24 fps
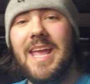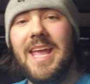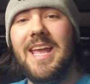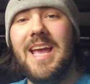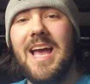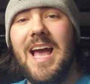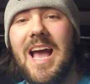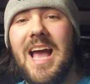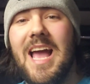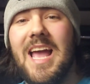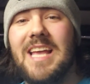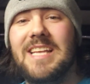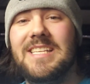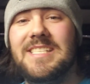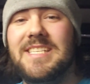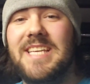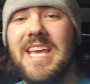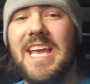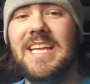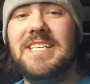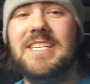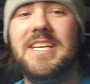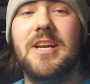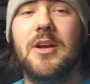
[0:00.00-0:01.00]
Hey guys,
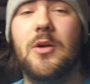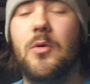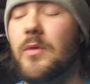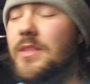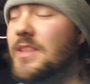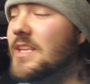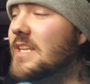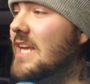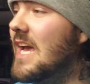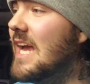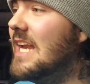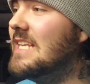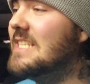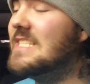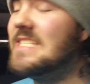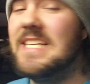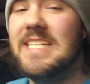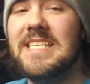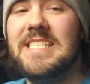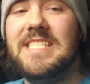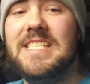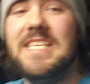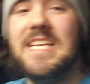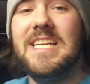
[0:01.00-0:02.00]
Gage here with the
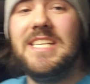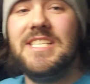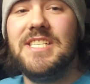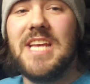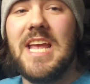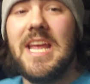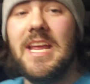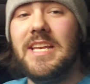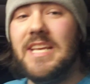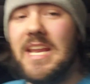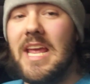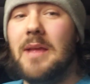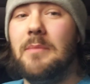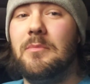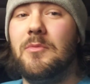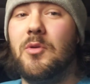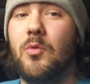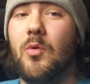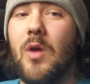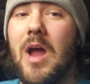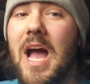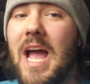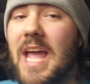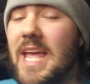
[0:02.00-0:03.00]
96 ZJ named
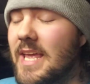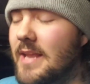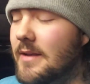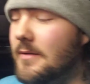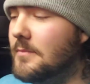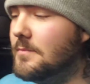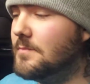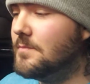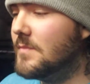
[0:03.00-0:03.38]
Riot.